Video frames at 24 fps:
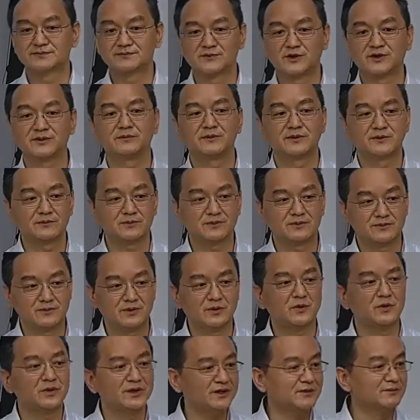Right?
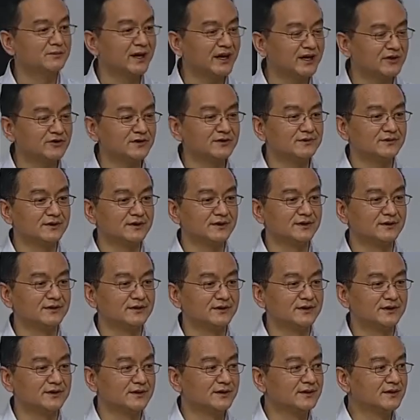You can imagine the,
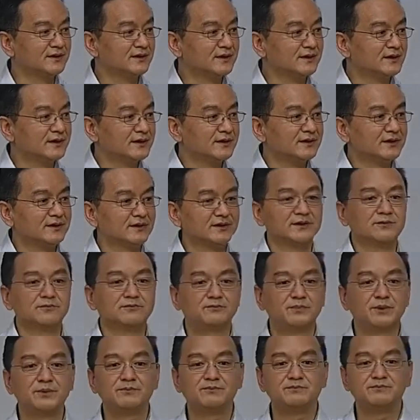the, uh,
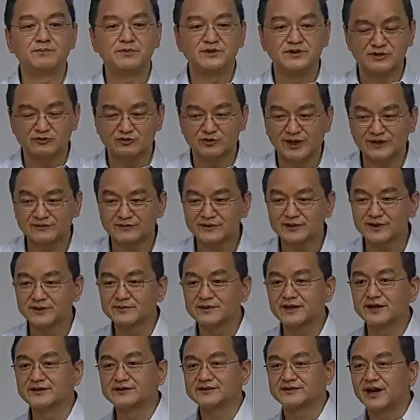the driver can
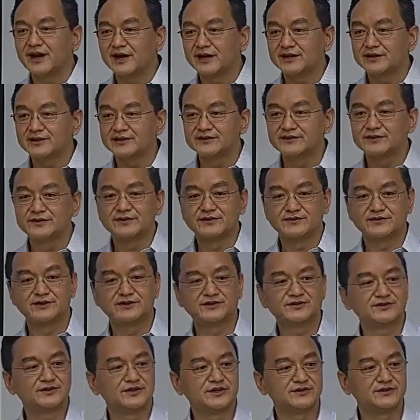get tired,
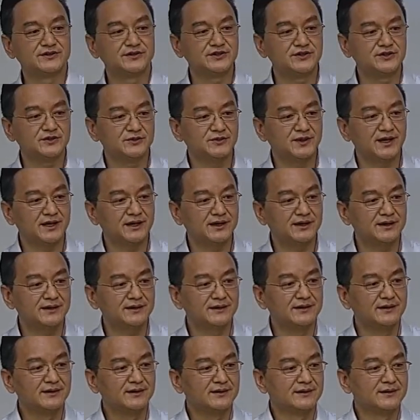there's a D U I,
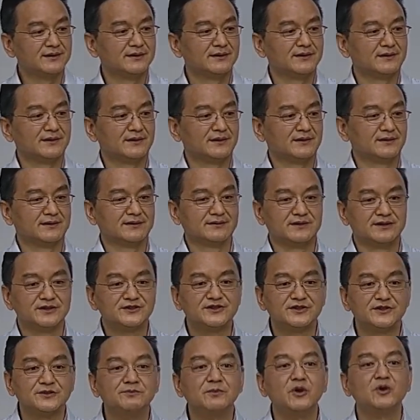uh,
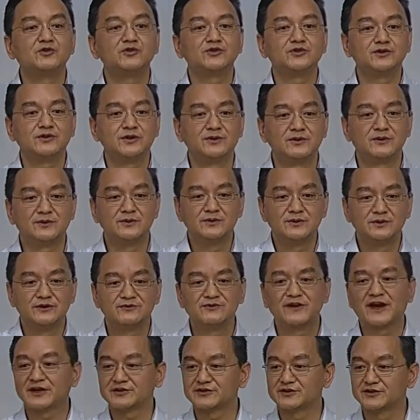there's emotional
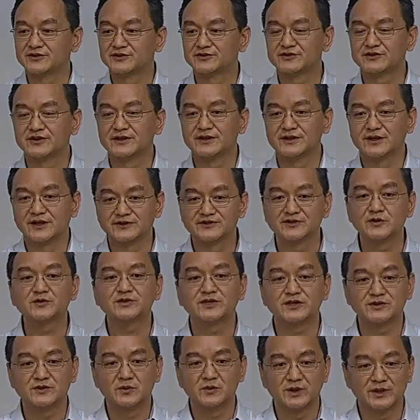factors
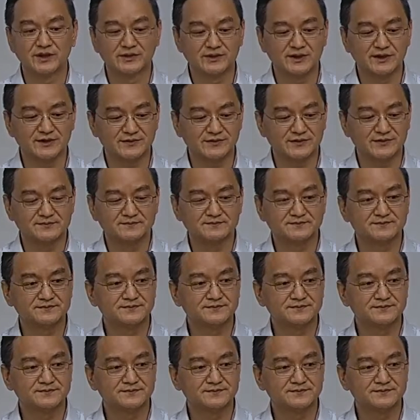associated with this.